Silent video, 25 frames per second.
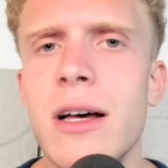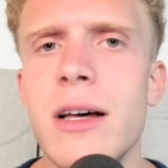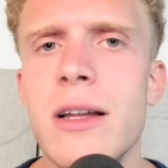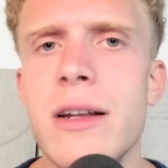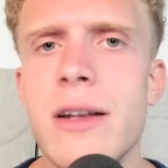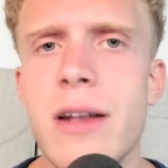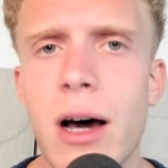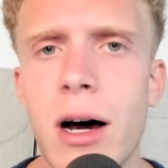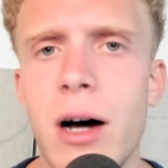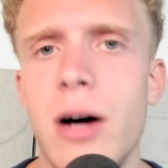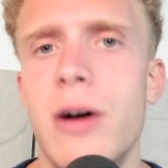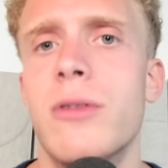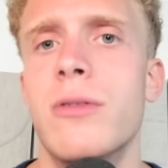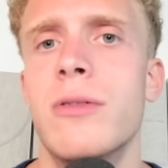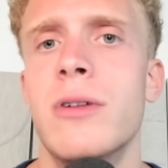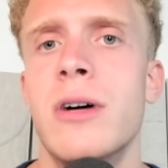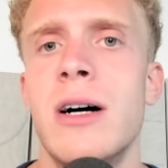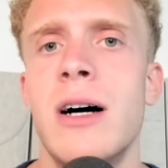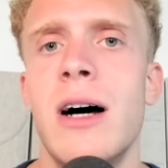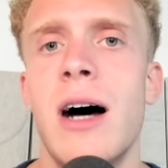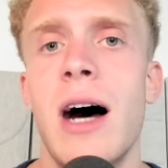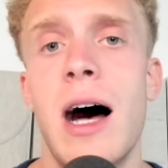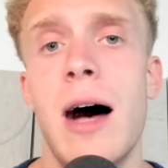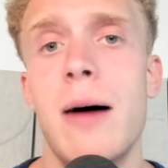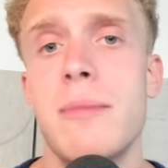No,
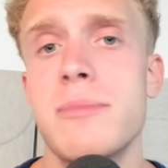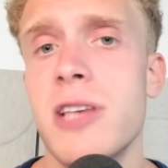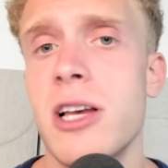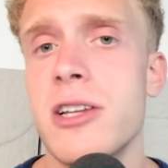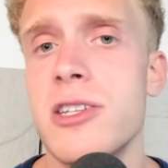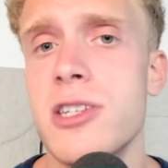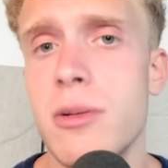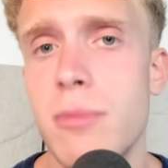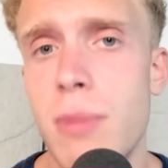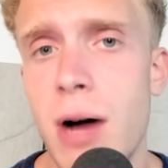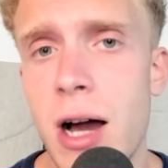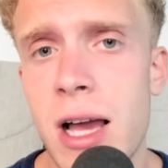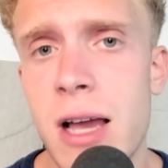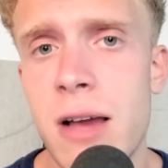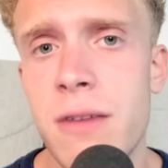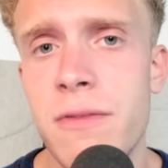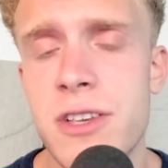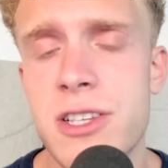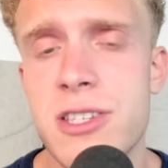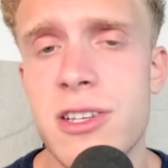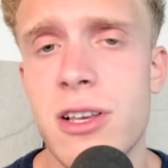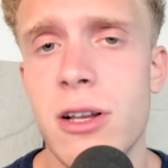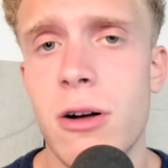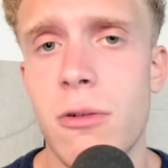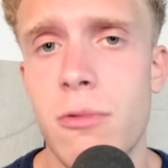Khamzat Chimaev
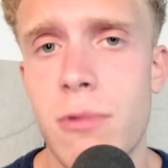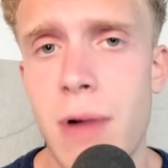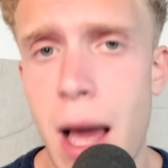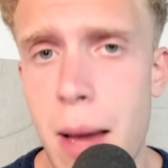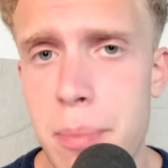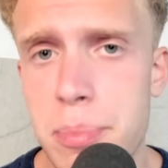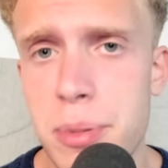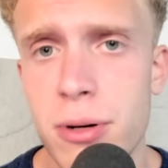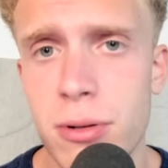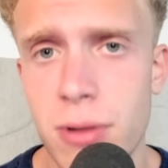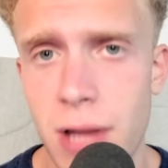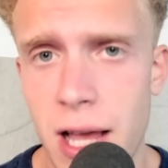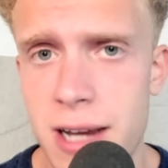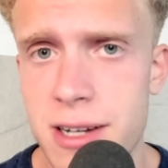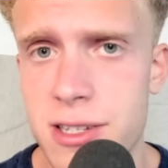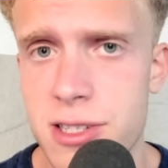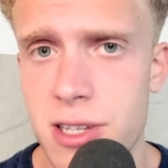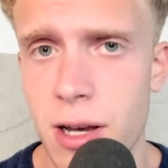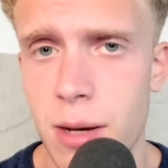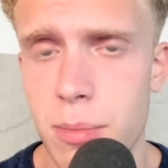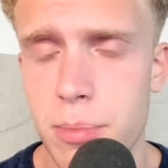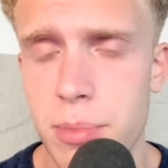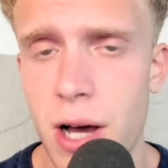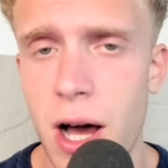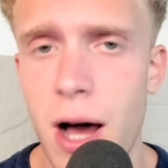is going to wrap your legs up.